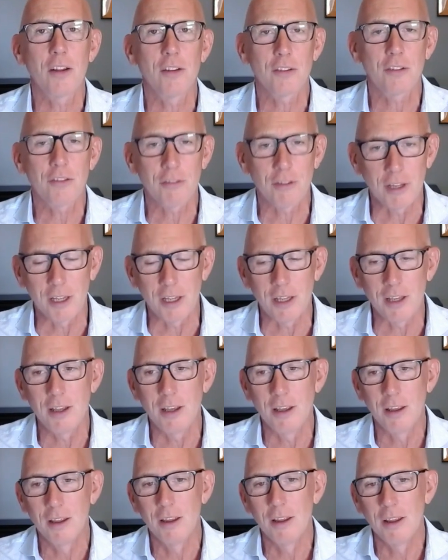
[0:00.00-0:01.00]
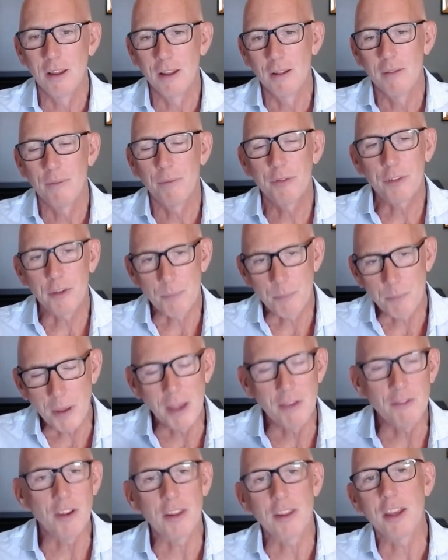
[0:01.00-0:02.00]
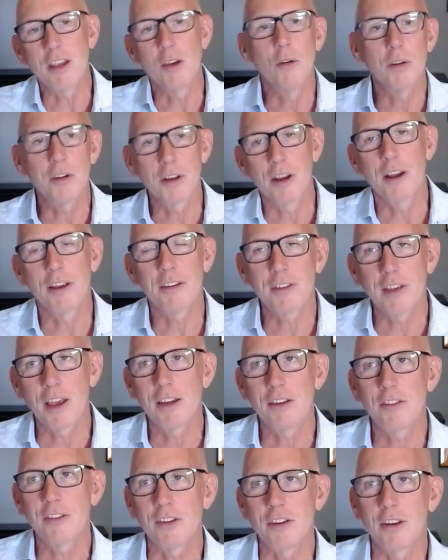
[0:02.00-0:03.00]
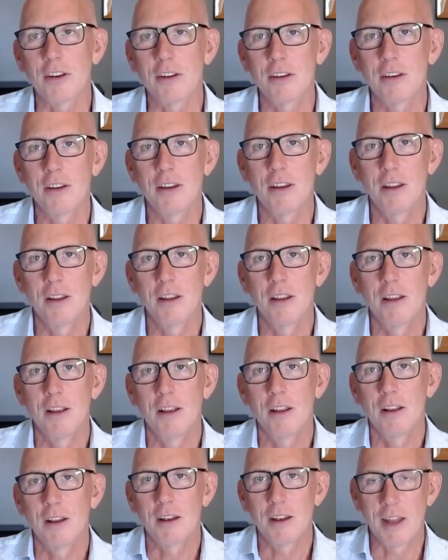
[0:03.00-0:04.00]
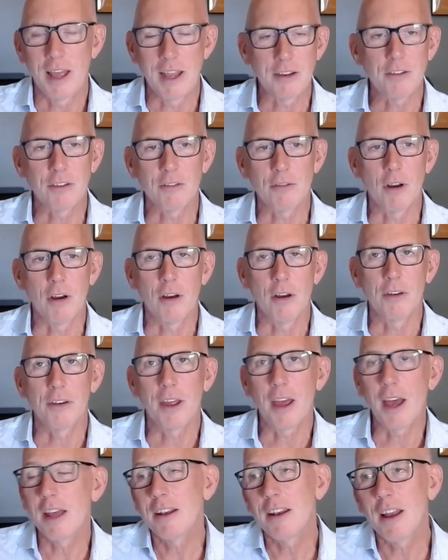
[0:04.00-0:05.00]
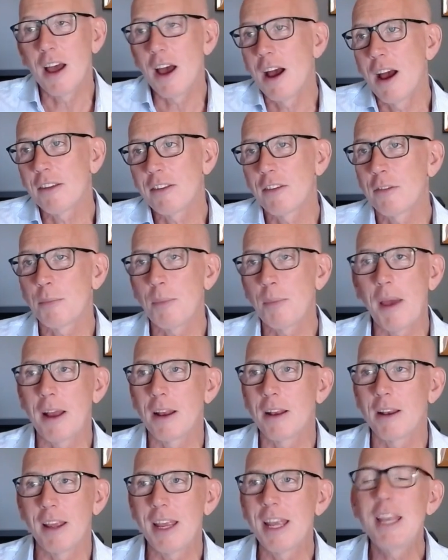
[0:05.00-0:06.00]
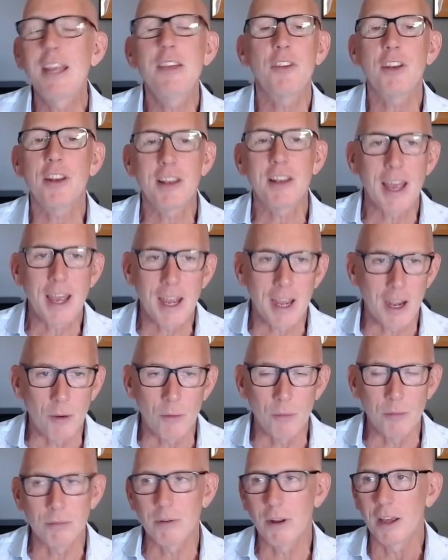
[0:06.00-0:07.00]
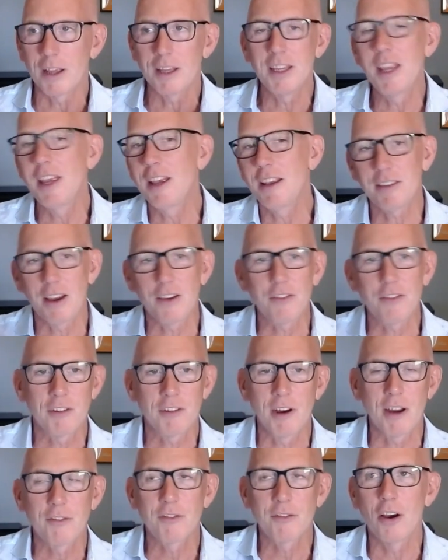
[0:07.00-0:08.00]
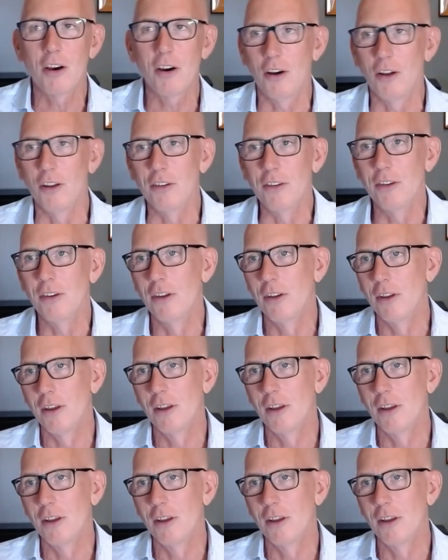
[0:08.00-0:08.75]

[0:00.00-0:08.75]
culturally to pivot the organization later on. And I suspect even now, like years after I've gone,